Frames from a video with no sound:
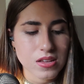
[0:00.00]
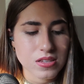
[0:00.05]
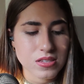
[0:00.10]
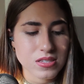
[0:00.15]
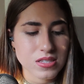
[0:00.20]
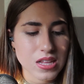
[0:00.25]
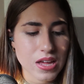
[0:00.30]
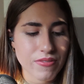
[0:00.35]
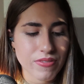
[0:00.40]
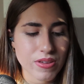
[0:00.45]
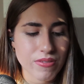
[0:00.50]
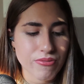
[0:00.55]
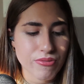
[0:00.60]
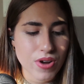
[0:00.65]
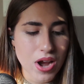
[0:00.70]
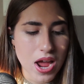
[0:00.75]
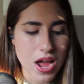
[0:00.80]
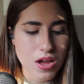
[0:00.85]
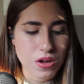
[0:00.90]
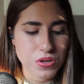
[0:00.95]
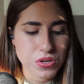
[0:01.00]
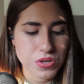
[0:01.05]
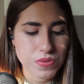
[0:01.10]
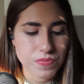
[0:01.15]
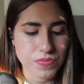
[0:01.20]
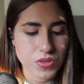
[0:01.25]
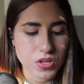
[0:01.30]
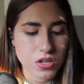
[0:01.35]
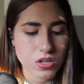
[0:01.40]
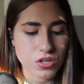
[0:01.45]
Steffi frowned.
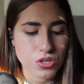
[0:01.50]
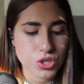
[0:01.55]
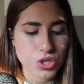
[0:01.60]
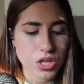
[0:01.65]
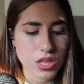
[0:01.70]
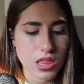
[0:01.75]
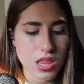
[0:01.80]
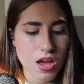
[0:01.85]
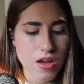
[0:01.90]
She